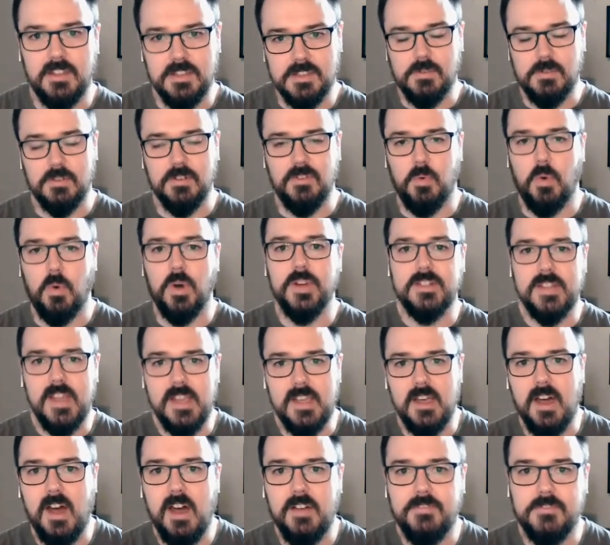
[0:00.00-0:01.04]
the sort of one
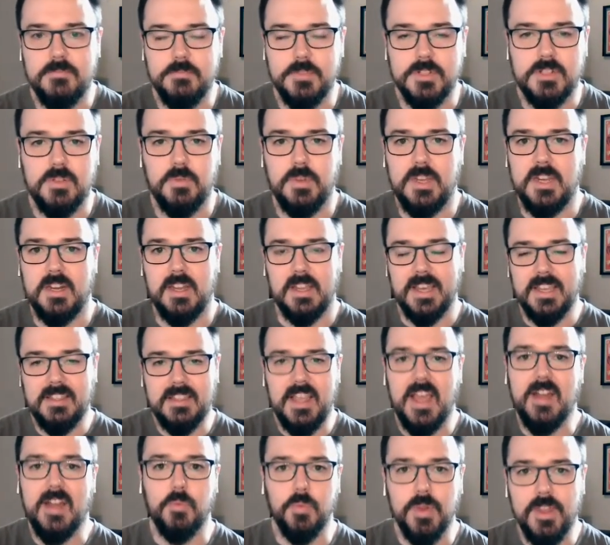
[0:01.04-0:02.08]
day off in between. I
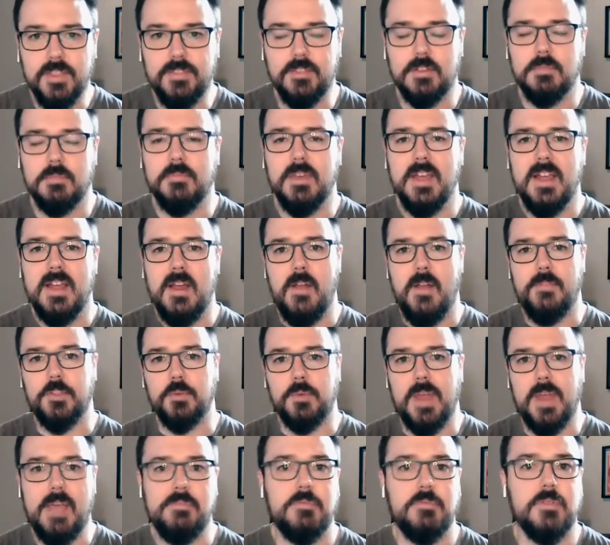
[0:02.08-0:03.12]
like that rhythm,
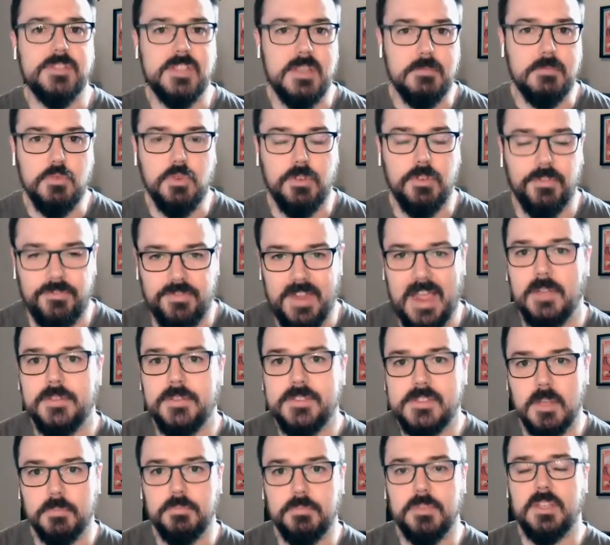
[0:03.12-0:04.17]
and the Raptors seem to have
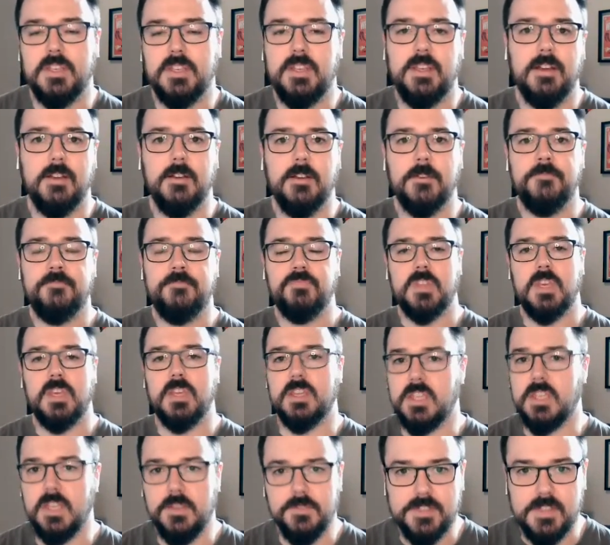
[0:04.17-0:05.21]
found something here.
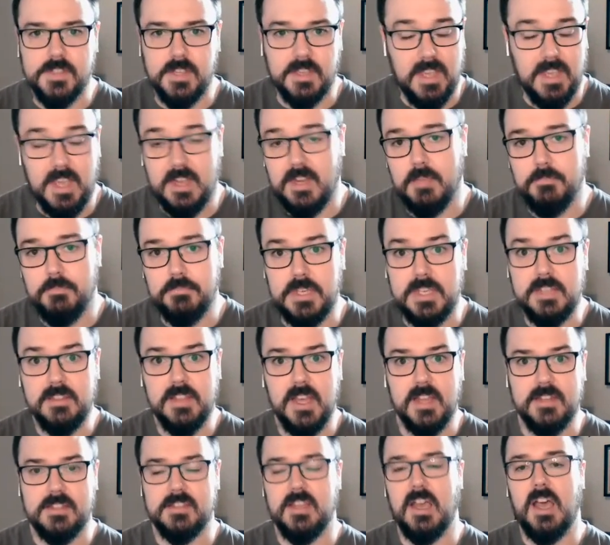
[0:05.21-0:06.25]
It gives, again,
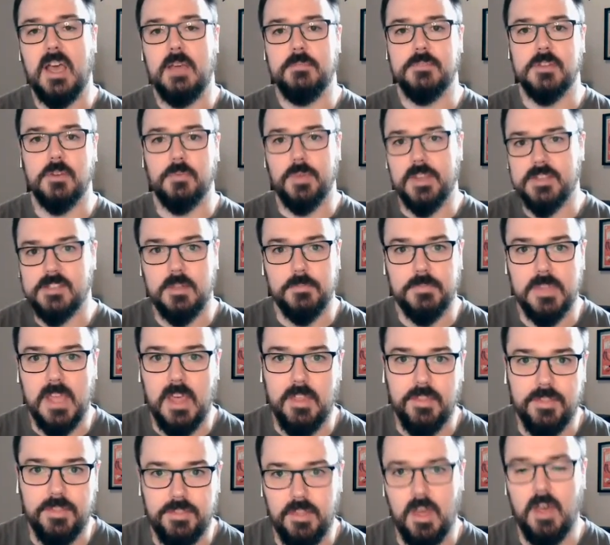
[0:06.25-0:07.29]
Embiid that time to rest up
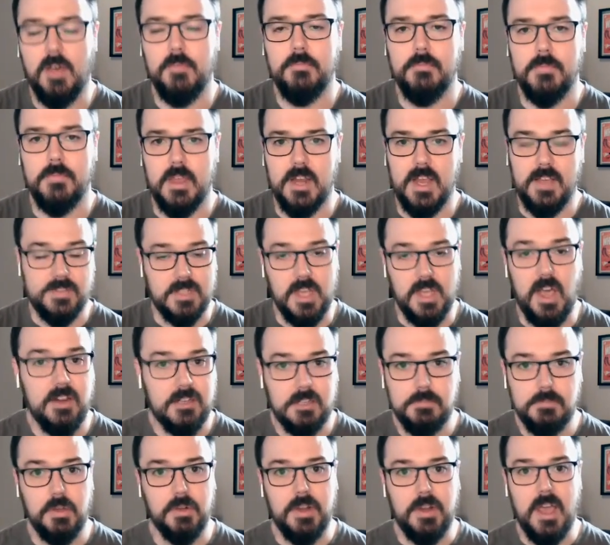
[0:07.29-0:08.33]
that thumb. And I've
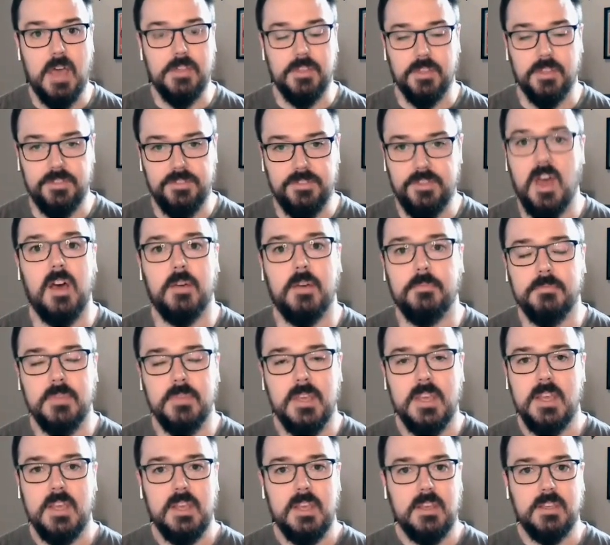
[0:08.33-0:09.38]
talked about how the
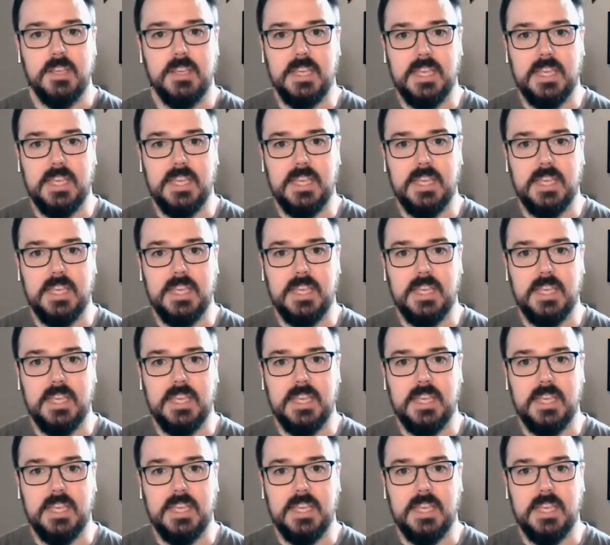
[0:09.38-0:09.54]
thumb